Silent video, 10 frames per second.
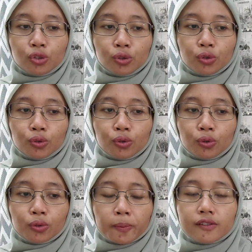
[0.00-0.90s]

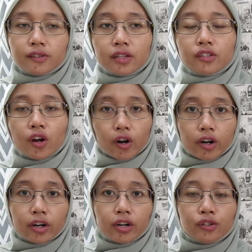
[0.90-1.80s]
to assist
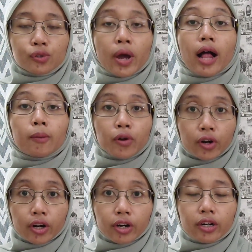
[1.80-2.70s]
her, to help
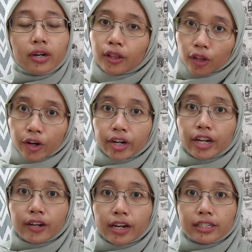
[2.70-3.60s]
her learn
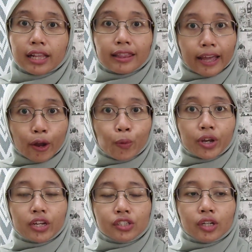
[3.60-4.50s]
Indonesian
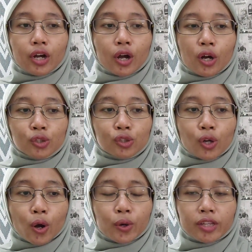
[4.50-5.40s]
language.
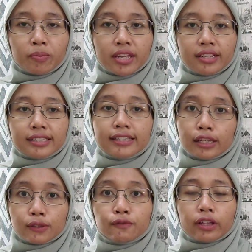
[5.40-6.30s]
So it means
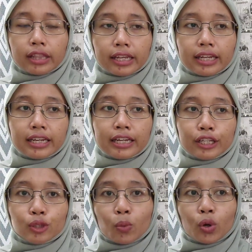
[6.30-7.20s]
this feeling
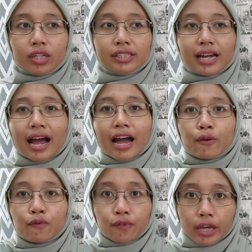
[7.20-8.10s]
is what I
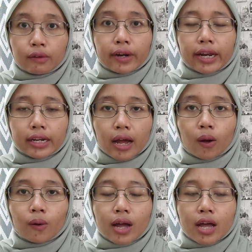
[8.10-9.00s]
feel right
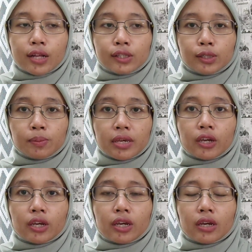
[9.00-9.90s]
now. To
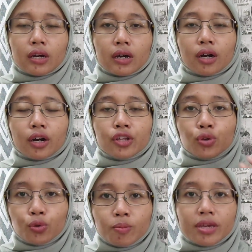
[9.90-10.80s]
be a
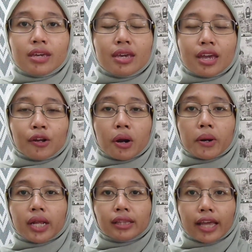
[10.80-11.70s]
newbie in Korean